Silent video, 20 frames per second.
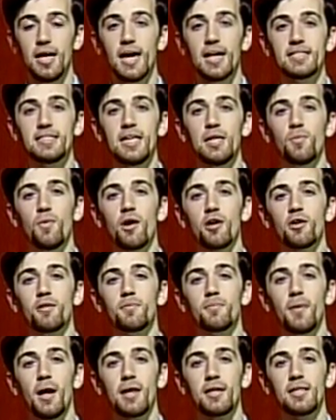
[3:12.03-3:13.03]
as they
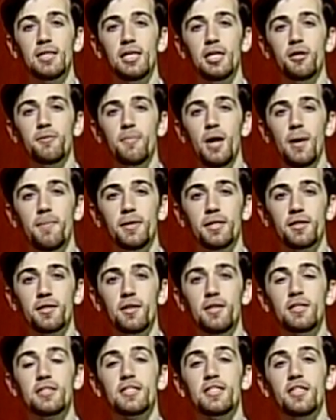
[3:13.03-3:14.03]
welcomed Montclair and Monmouth
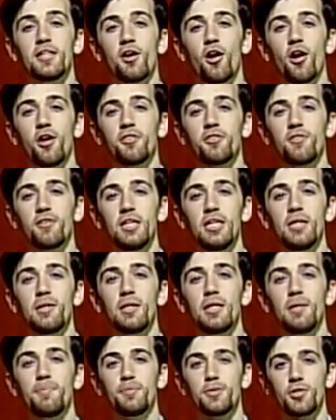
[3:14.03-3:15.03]
to the Arthur E.
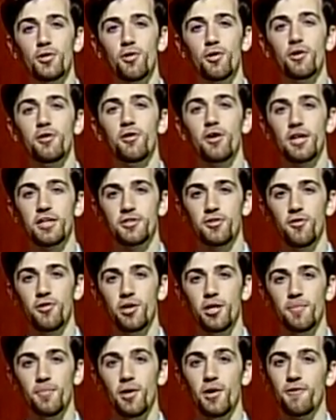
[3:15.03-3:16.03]
Imperator
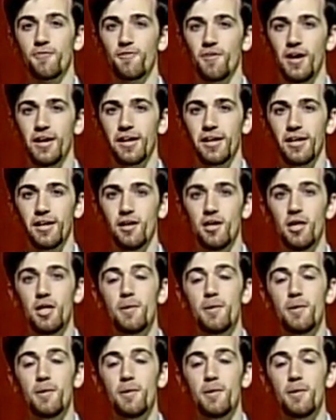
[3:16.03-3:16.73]
Auditorium on Friday.